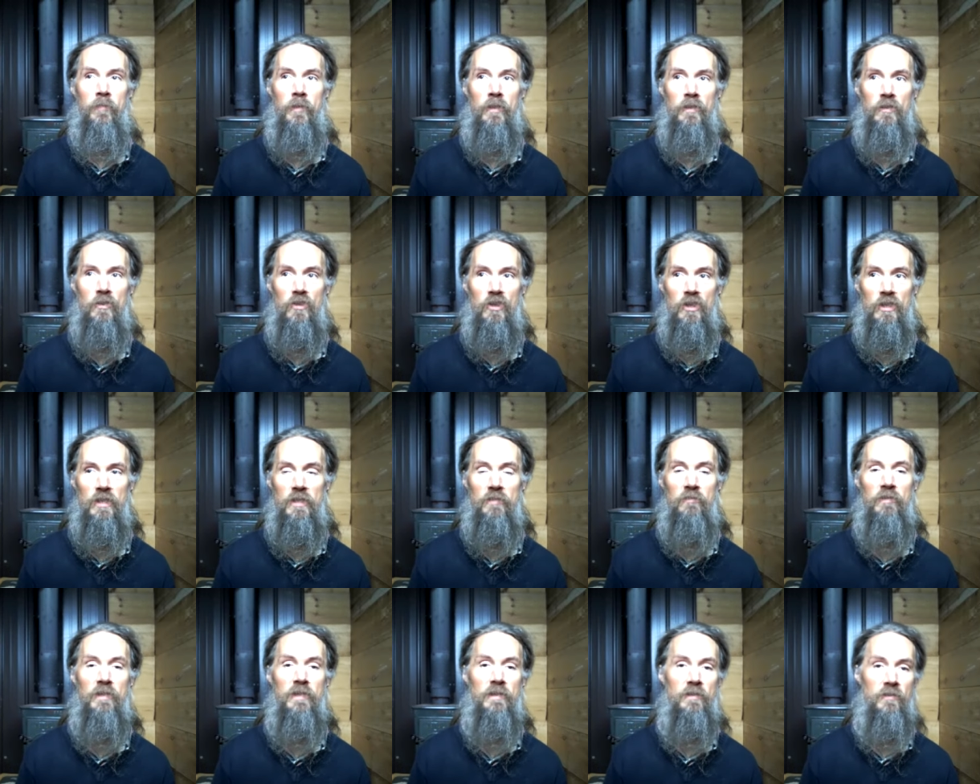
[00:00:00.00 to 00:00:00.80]

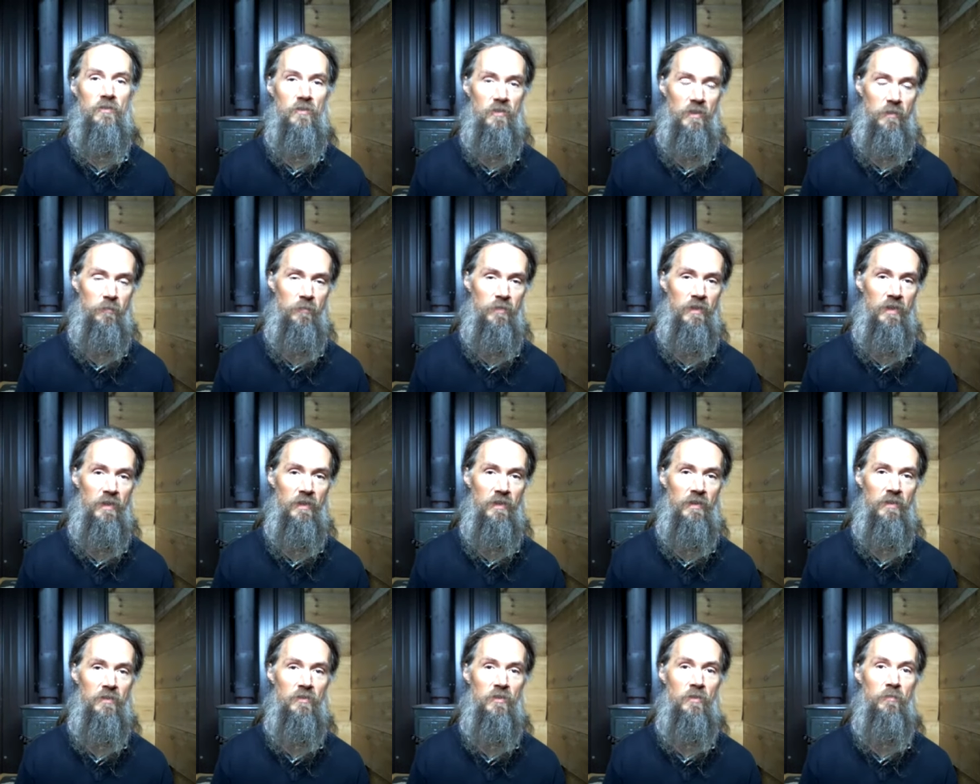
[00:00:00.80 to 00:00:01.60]
achieving
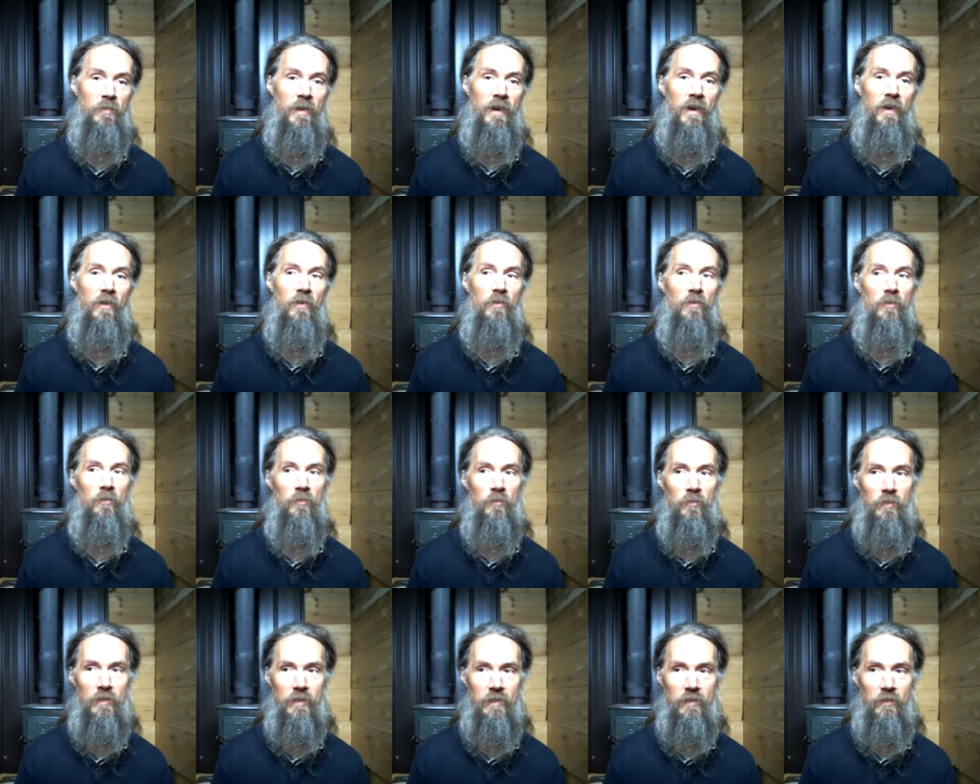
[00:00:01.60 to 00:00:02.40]
something, it's about
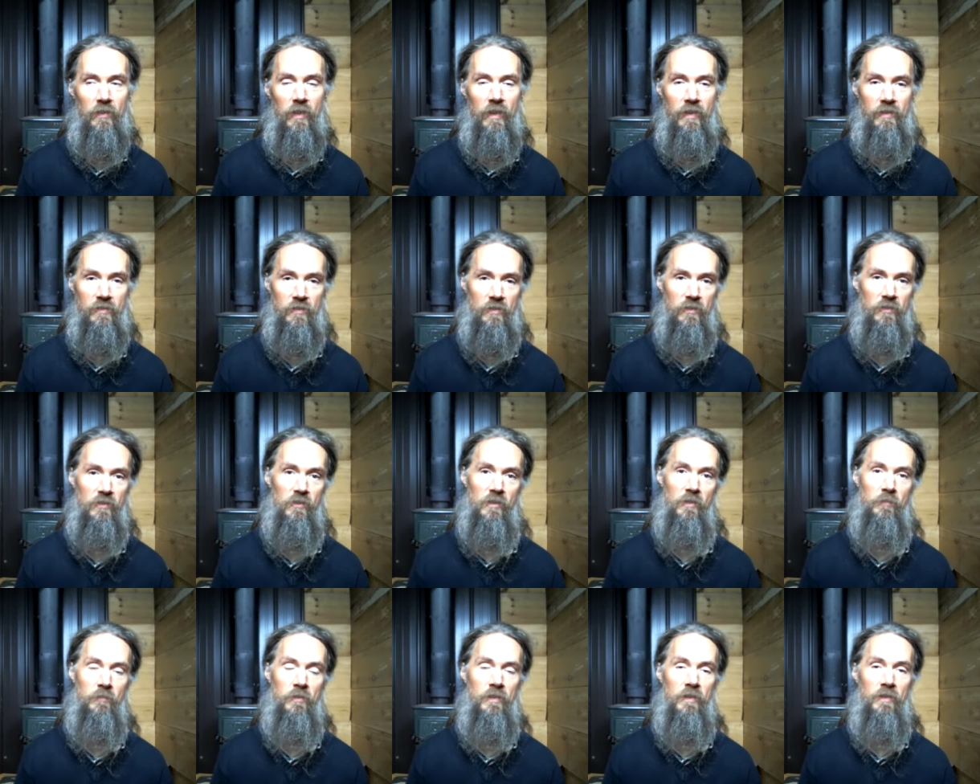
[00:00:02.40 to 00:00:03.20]
realizing
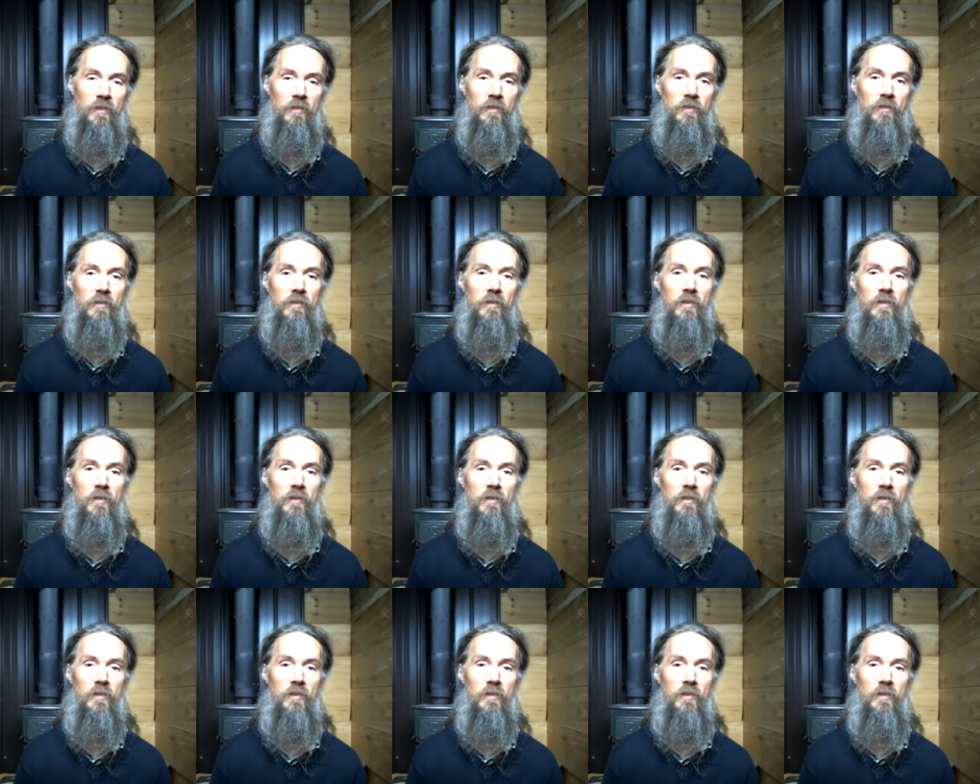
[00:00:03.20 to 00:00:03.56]
something.